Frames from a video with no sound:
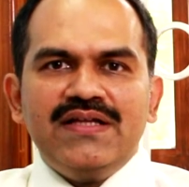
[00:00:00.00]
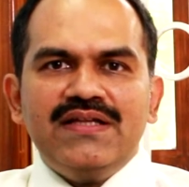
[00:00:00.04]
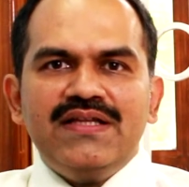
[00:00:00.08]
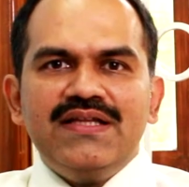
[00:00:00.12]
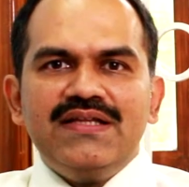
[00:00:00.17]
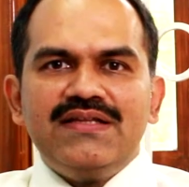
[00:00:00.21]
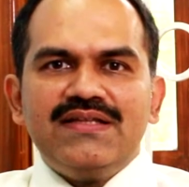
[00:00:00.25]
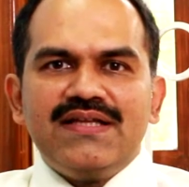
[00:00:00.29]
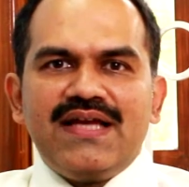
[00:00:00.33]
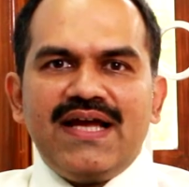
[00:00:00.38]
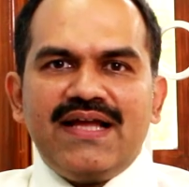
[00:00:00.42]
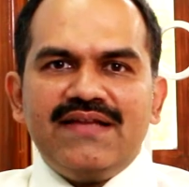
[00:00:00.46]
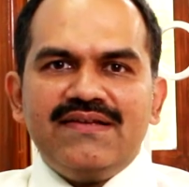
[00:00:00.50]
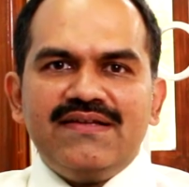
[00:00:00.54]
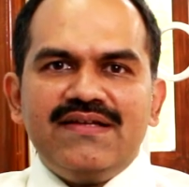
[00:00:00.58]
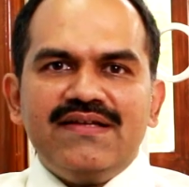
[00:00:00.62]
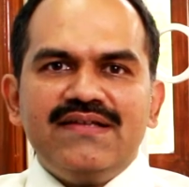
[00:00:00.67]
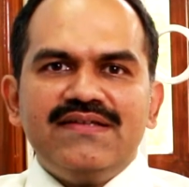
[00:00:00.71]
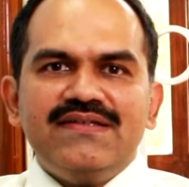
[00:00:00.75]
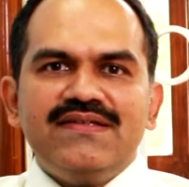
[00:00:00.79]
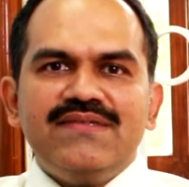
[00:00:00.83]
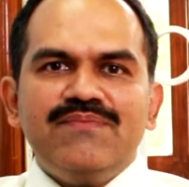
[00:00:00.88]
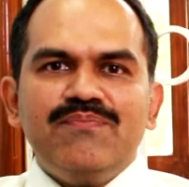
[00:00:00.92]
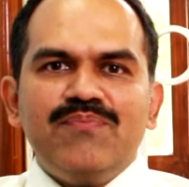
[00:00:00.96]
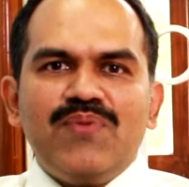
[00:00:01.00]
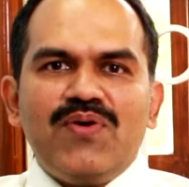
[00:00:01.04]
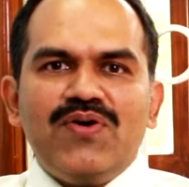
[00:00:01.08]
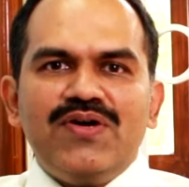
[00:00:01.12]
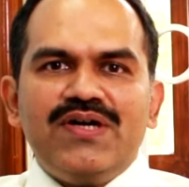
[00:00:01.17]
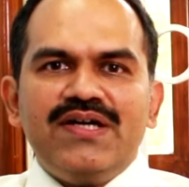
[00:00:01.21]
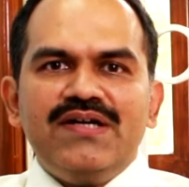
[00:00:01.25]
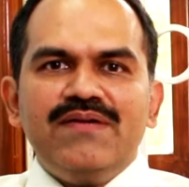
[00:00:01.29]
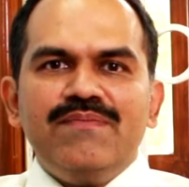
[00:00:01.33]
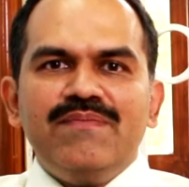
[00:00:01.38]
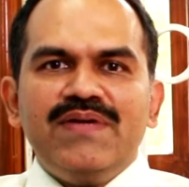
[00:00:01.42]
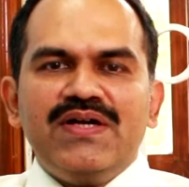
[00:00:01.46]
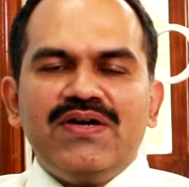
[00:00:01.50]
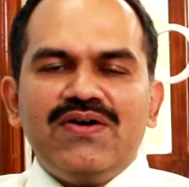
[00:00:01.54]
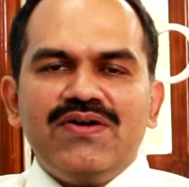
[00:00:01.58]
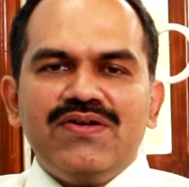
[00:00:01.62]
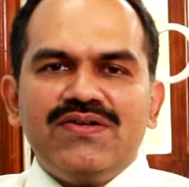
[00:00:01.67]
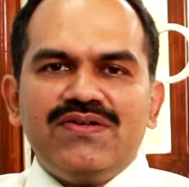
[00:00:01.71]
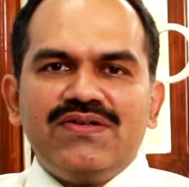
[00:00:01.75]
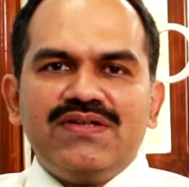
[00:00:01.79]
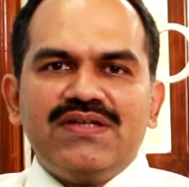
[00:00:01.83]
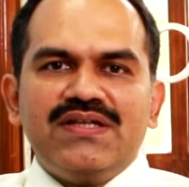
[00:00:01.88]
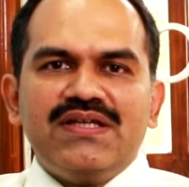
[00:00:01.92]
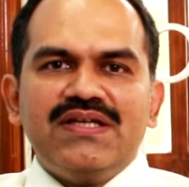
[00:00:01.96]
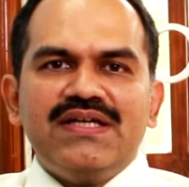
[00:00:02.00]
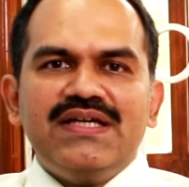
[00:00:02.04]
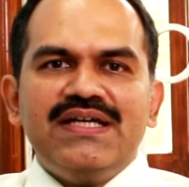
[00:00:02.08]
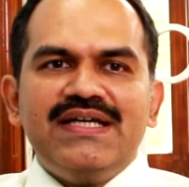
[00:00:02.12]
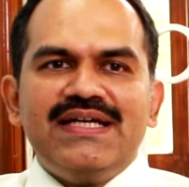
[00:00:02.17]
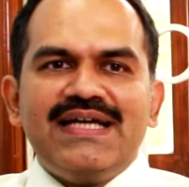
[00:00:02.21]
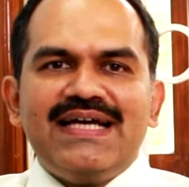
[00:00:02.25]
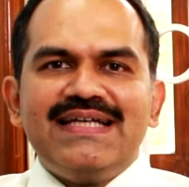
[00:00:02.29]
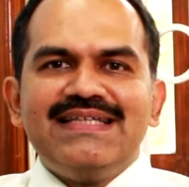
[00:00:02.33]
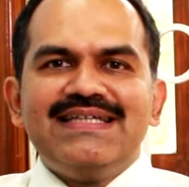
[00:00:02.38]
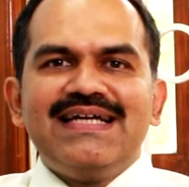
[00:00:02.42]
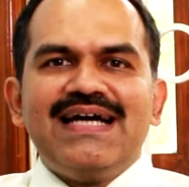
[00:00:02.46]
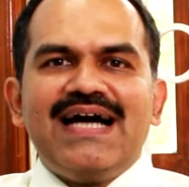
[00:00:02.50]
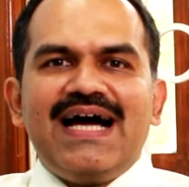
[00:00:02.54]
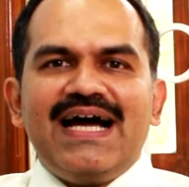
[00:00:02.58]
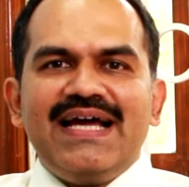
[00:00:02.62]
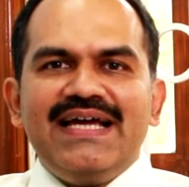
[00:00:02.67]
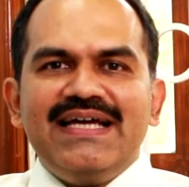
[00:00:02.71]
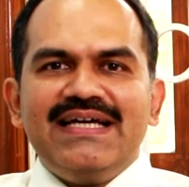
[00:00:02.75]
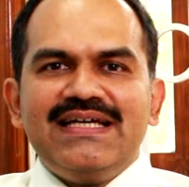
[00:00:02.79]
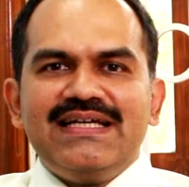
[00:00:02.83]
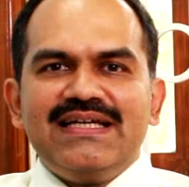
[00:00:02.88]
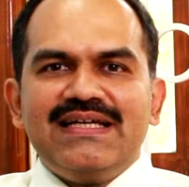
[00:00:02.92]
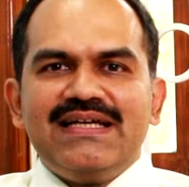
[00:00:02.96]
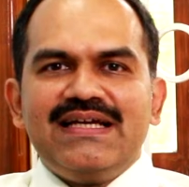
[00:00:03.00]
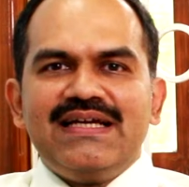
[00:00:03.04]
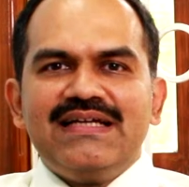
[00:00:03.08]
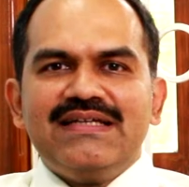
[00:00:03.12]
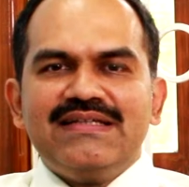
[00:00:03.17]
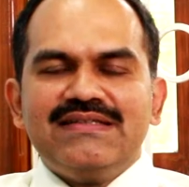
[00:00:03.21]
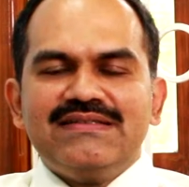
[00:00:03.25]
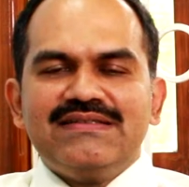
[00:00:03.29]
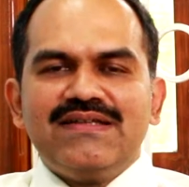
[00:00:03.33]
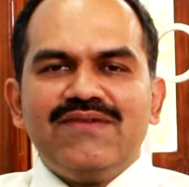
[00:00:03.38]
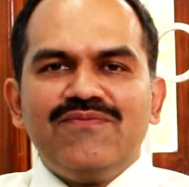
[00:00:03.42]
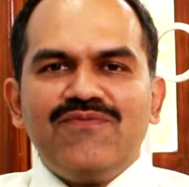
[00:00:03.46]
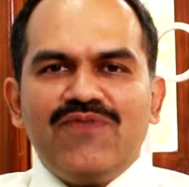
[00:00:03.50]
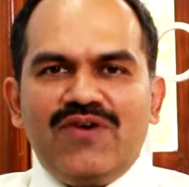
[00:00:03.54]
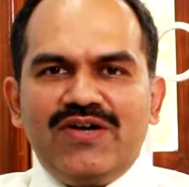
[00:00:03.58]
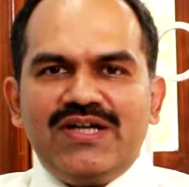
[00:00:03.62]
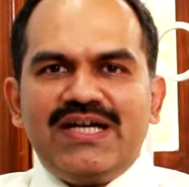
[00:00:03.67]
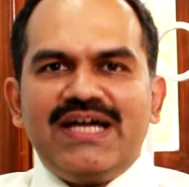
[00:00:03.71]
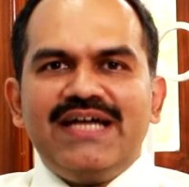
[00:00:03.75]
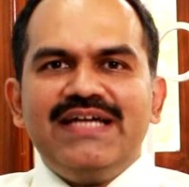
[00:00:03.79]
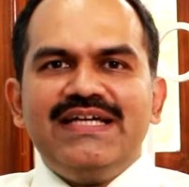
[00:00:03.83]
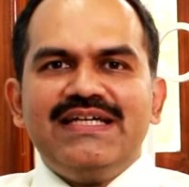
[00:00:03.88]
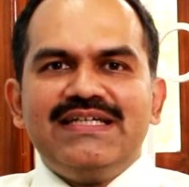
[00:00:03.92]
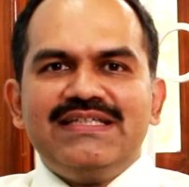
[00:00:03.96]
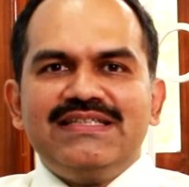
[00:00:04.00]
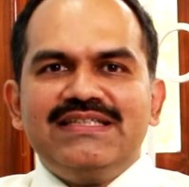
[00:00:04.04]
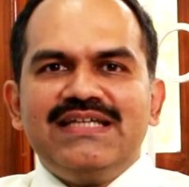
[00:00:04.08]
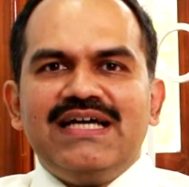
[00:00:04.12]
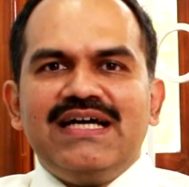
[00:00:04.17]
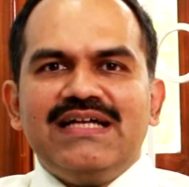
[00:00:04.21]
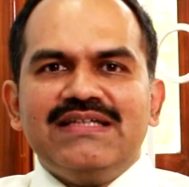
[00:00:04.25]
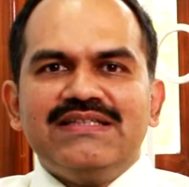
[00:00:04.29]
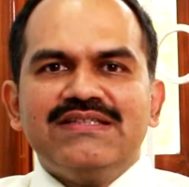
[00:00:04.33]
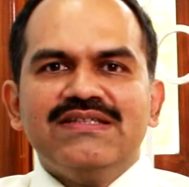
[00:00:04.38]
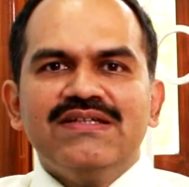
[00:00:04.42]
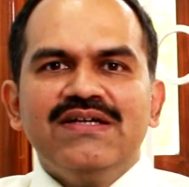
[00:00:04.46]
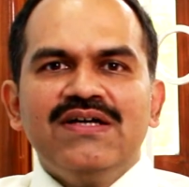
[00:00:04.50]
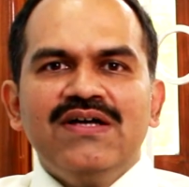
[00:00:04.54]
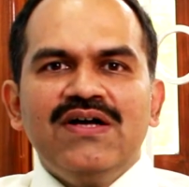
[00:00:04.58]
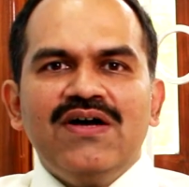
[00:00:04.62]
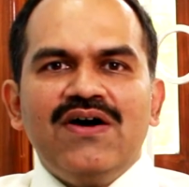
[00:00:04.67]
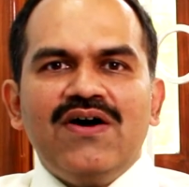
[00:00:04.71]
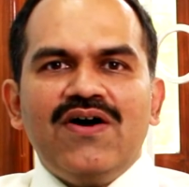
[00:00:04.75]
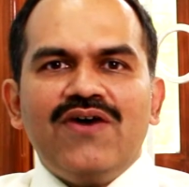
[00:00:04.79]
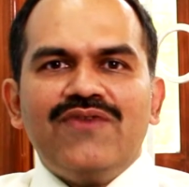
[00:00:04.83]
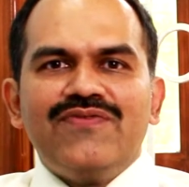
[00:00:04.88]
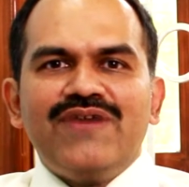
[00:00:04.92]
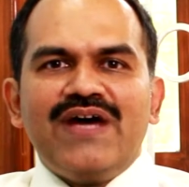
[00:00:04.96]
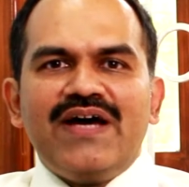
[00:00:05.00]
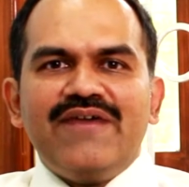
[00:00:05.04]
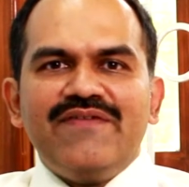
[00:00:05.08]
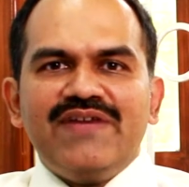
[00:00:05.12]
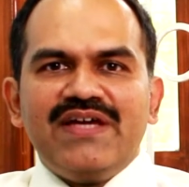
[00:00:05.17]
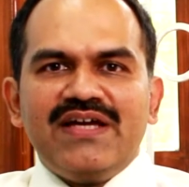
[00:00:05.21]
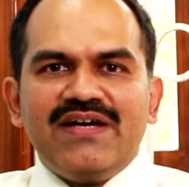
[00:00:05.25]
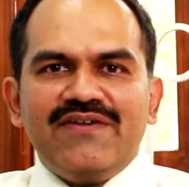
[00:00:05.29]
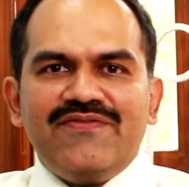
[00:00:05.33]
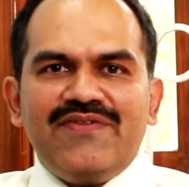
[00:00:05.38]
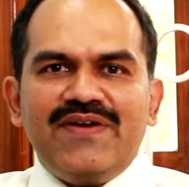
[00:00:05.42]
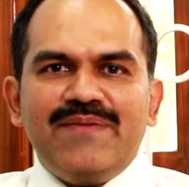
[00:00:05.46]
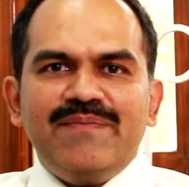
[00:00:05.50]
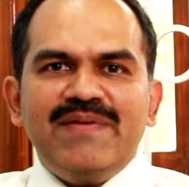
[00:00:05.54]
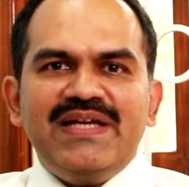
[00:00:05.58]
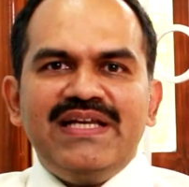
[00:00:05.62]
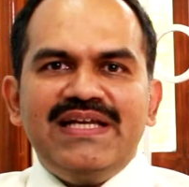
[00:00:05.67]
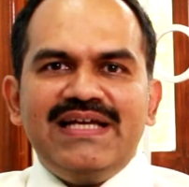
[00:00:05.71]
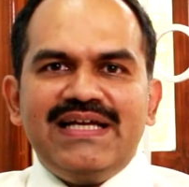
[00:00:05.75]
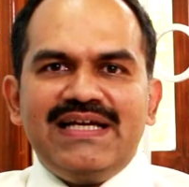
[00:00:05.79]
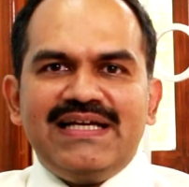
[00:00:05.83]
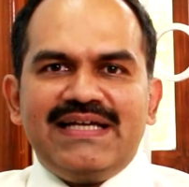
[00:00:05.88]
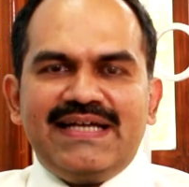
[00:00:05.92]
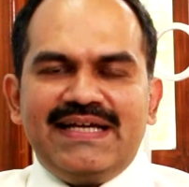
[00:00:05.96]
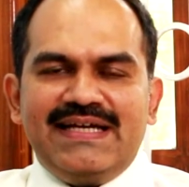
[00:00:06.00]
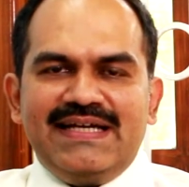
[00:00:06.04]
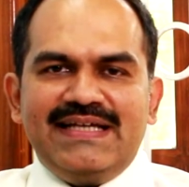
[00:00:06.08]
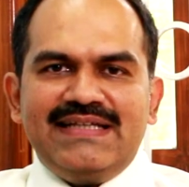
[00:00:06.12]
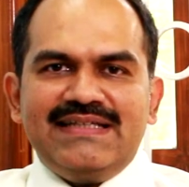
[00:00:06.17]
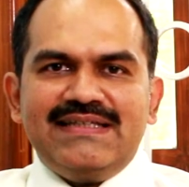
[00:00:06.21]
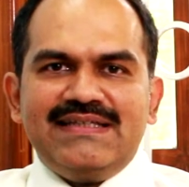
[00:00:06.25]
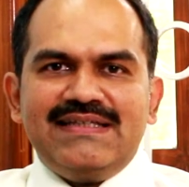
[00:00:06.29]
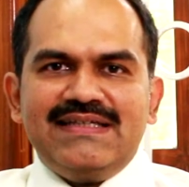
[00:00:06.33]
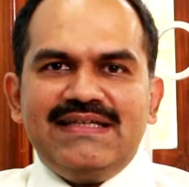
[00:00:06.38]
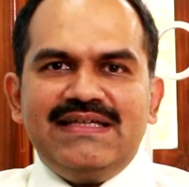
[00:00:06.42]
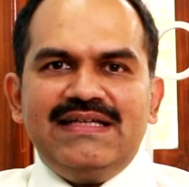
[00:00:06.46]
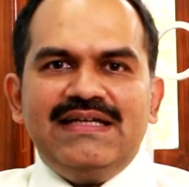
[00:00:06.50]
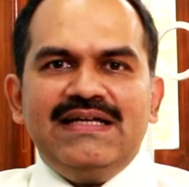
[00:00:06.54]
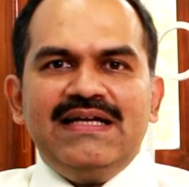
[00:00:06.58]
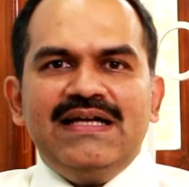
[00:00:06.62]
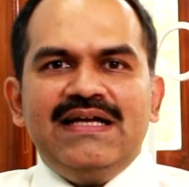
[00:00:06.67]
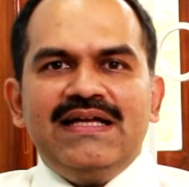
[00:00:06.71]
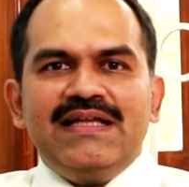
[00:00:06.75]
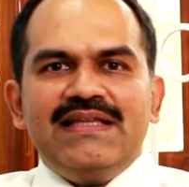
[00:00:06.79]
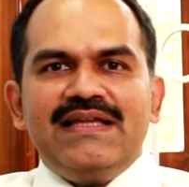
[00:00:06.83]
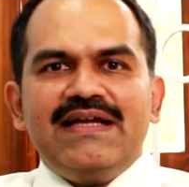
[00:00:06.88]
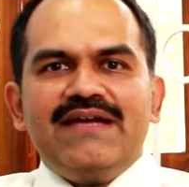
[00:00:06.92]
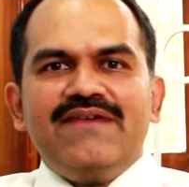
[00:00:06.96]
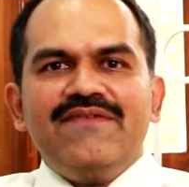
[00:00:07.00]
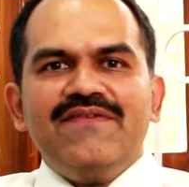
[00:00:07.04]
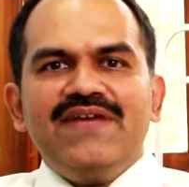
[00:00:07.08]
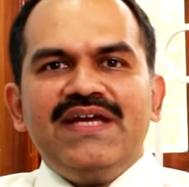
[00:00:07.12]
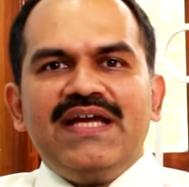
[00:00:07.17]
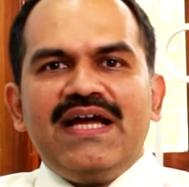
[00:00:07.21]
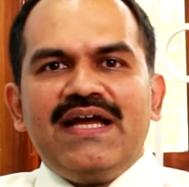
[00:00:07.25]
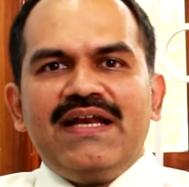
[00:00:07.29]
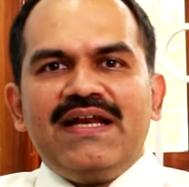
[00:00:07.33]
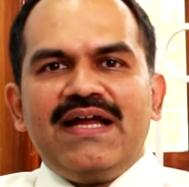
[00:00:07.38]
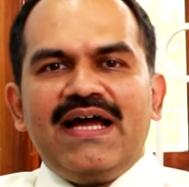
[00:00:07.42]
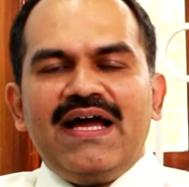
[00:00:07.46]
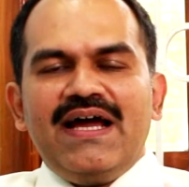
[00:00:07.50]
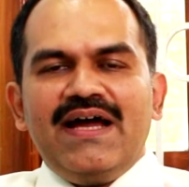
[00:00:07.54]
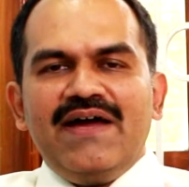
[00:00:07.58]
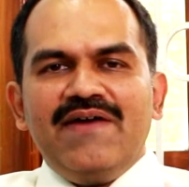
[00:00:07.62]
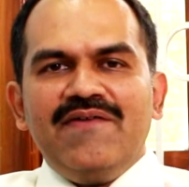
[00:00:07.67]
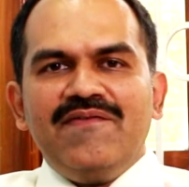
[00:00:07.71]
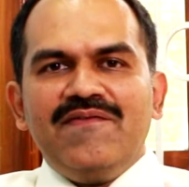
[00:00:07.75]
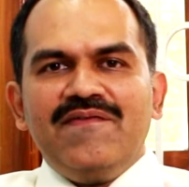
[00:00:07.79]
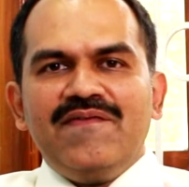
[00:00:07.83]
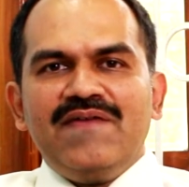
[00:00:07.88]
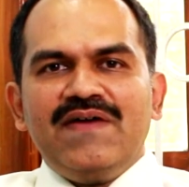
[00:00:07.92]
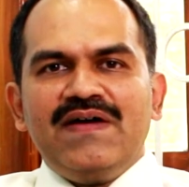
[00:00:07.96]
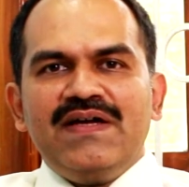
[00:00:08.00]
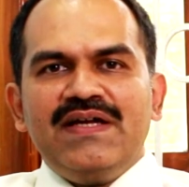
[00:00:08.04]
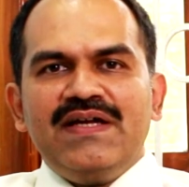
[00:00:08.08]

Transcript: this cancer is important because it has a higher somewhat higher chance of having a familial tendency that we can have uh,